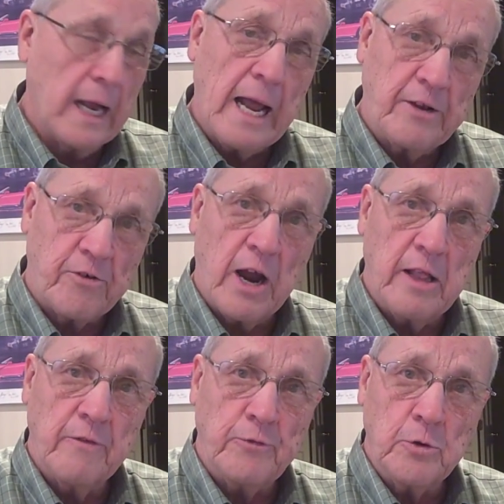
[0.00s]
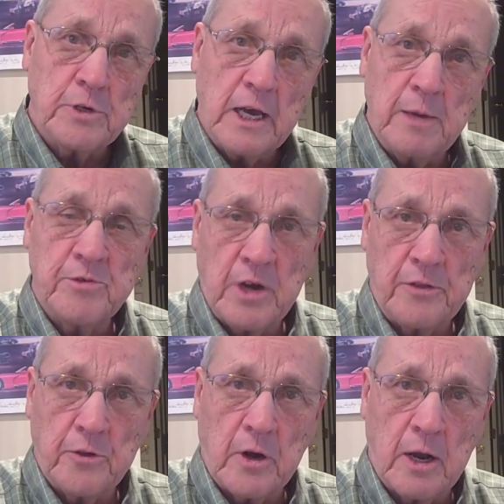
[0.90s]
And I tried it a few times,
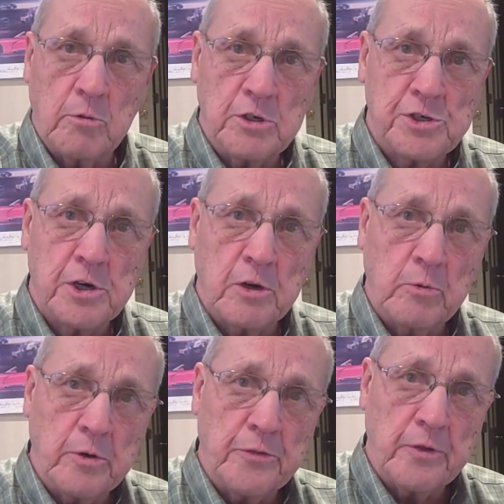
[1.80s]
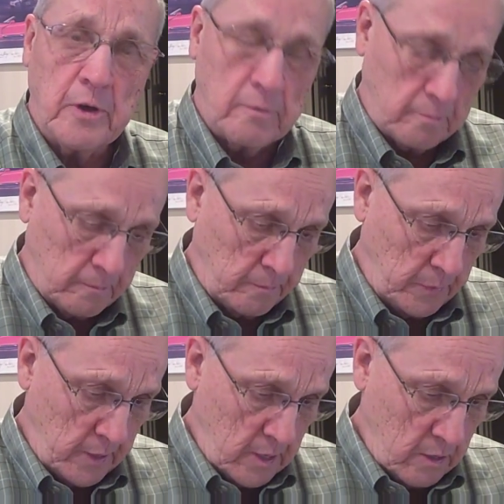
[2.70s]
and I thought I would share it
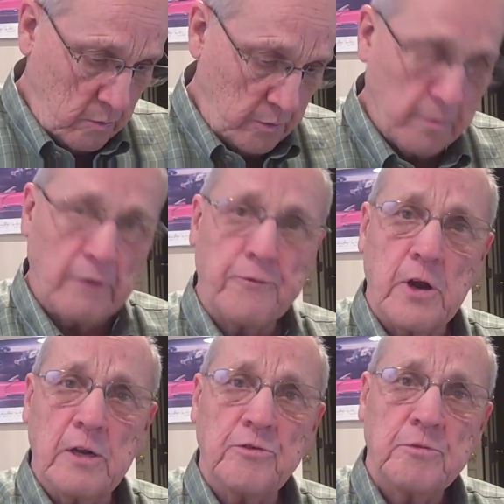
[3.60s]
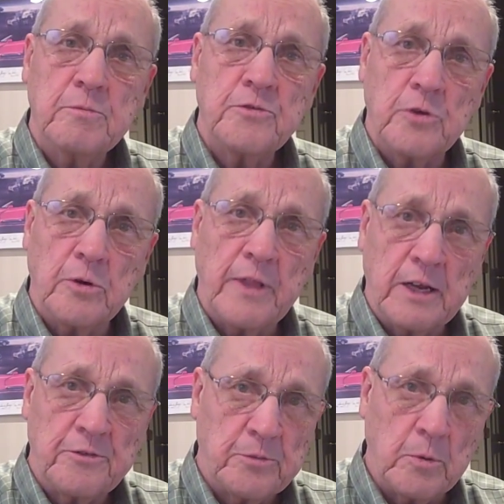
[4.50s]
with my friends.
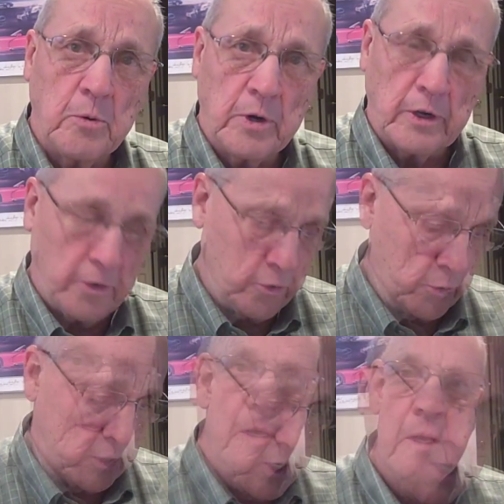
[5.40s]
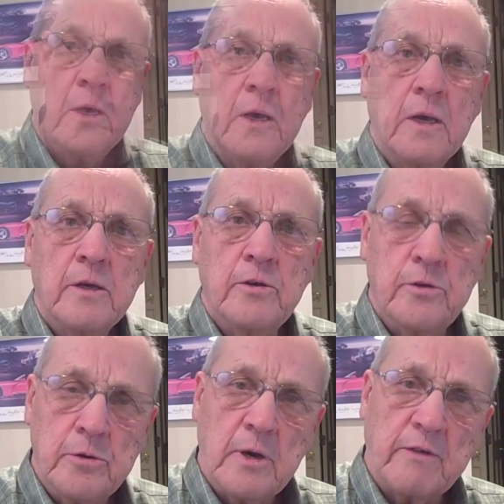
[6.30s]
So that's what we're going to do today.
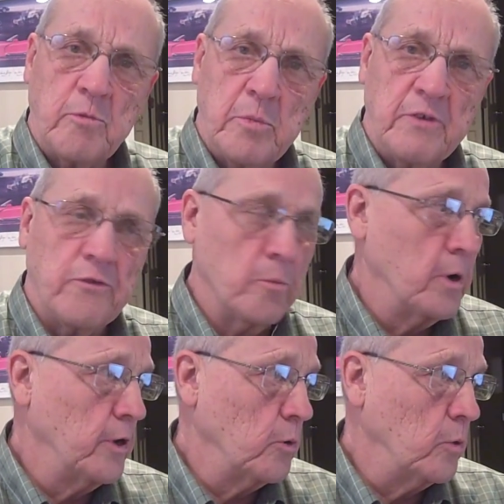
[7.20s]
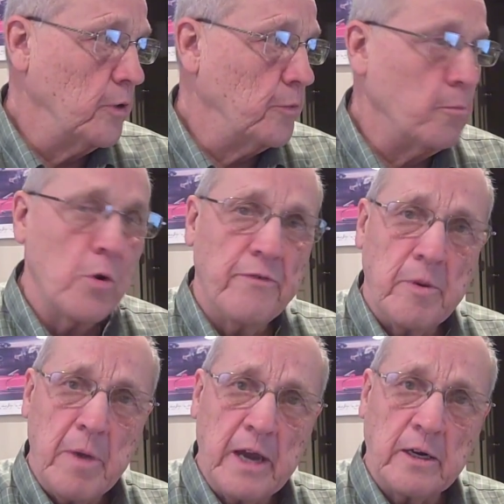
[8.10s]
You do have to be familiar with
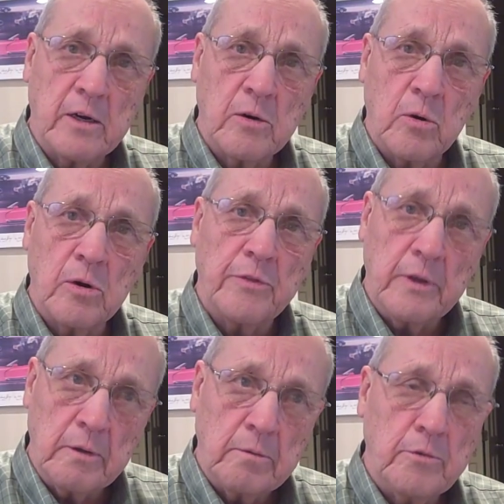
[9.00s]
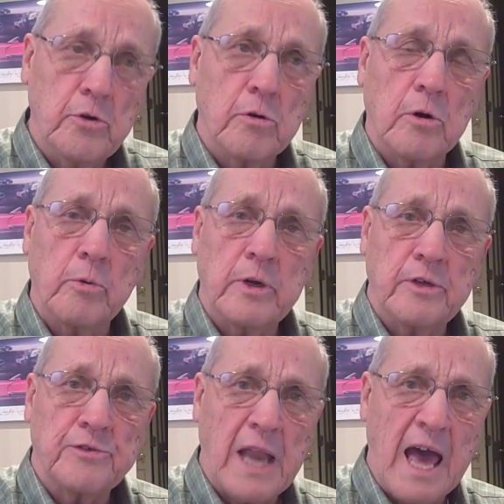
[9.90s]
Movie Maker, or the newer
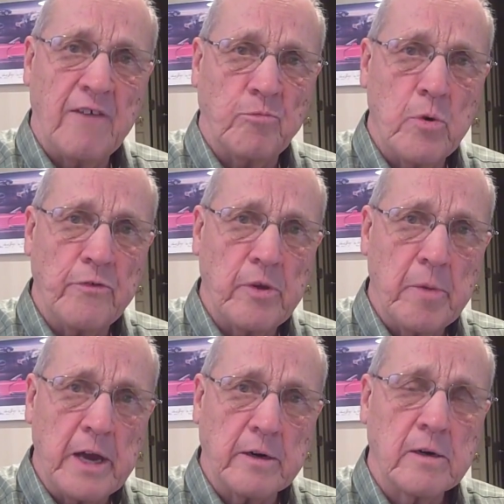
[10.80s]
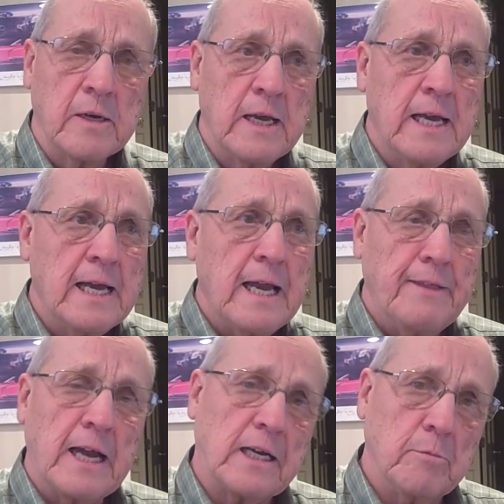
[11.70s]
one is Live Movie Maker,
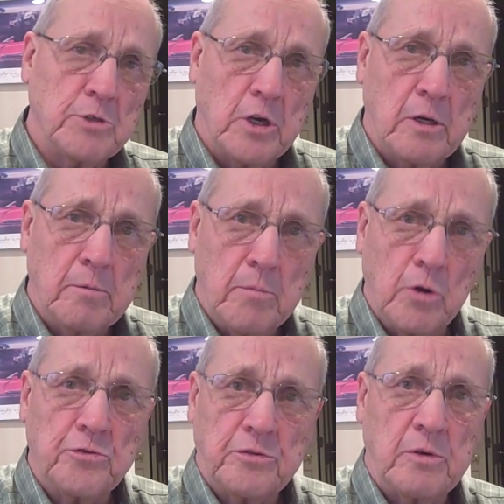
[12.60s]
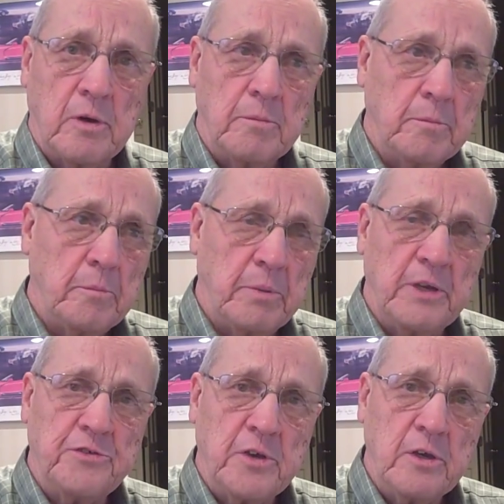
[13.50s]
and that comes on most
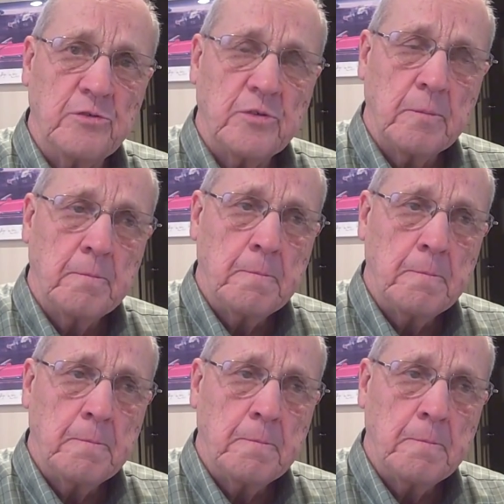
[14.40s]
PCs.